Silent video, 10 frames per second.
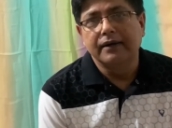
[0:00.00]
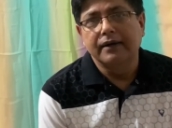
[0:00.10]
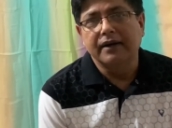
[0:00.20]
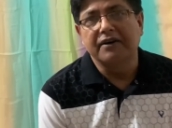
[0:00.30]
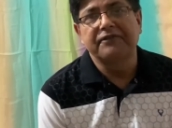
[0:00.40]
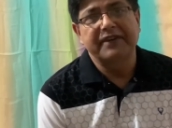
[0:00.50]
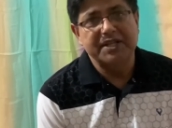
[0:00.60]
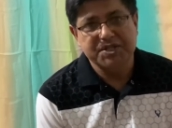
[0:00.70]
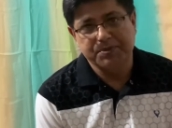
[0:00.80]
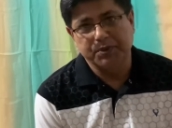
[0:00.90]
a
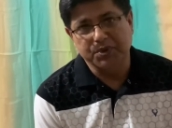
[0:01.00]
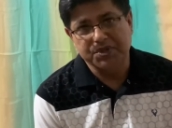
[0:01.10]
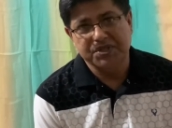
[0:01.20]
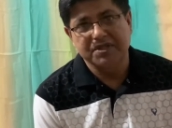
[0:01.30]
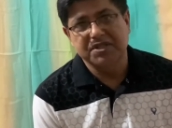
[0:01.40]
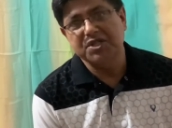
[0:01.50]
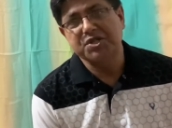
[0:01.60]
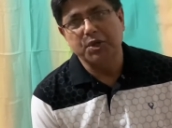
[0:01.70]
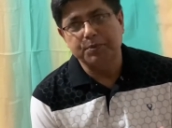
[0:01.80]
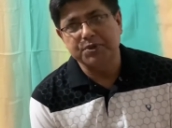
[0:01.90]
fence post just
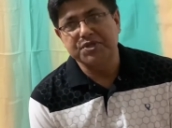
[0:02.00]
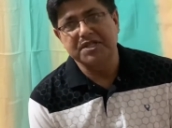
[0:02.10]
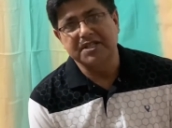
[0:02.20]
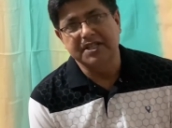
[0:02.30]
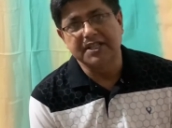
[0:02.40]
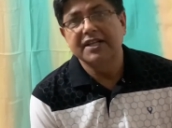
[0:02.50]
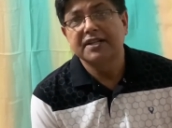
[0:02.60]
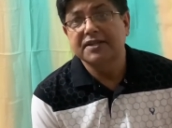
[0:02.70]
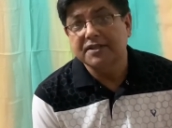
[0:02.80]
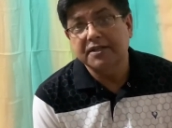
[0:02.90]
opposite the
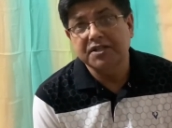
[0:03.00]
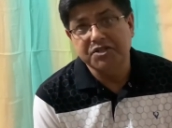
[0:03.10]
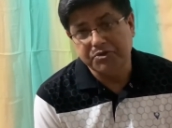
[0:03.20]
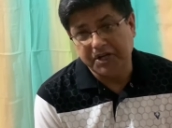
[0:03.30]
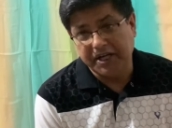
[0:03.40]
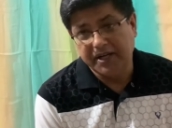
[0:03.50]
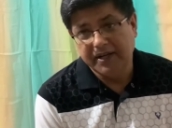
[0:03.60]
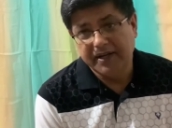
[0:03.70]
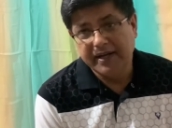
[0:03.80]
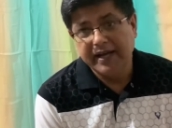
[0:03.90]
3rd tree.
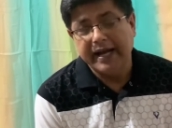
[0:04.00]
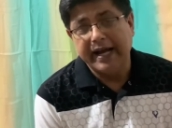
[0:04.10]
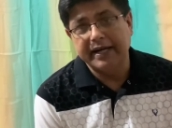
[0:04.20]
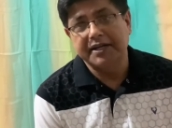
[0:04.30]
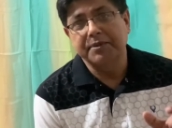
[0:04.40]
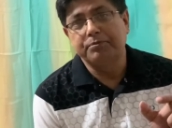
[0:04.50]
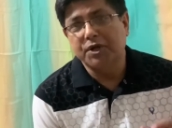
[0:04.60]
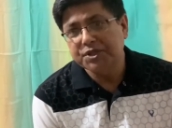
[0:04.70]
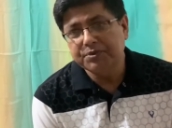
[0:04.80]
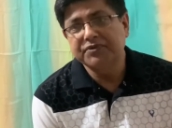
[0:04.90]
And at the
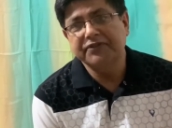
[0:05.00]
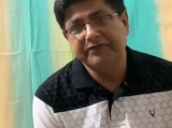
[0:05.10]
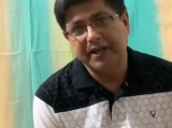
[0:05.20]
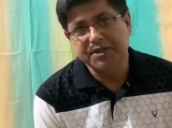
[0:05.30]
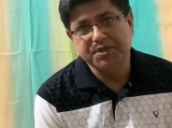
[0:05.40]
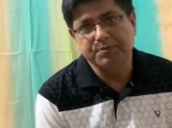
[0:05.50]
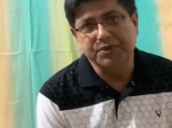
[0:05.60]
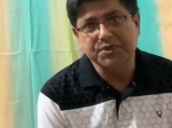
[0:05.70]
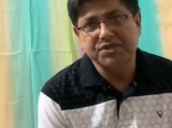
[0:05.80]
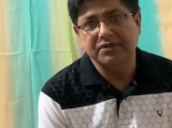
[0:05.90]
bottom of the fence
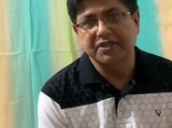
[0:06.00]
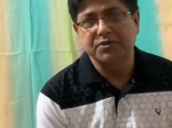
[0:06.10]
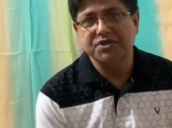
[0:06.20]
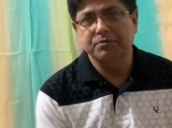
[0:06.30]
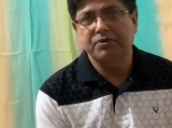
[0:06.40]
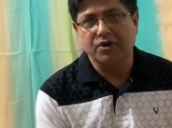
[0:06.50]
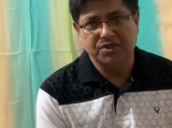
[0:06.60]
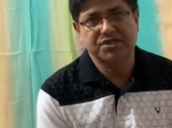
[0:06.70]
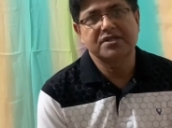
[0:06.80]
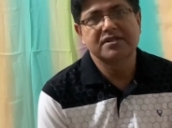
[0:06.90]
post, there was a
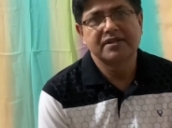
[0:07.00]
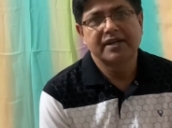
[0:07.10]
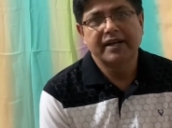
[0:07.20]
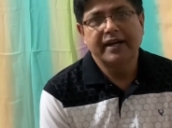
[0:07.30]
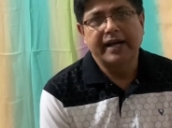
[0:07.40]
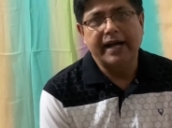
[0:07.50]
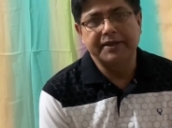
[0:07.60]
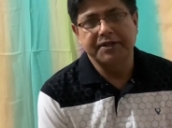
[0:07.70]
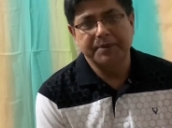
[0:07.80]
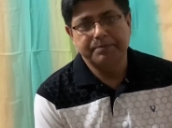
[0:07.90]
box. And the
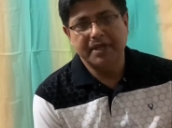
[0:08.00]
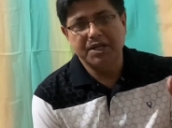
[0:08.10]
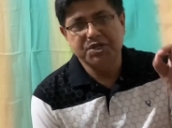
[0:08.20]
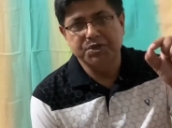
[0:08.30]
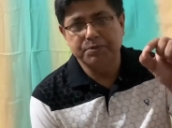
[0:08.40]
reply should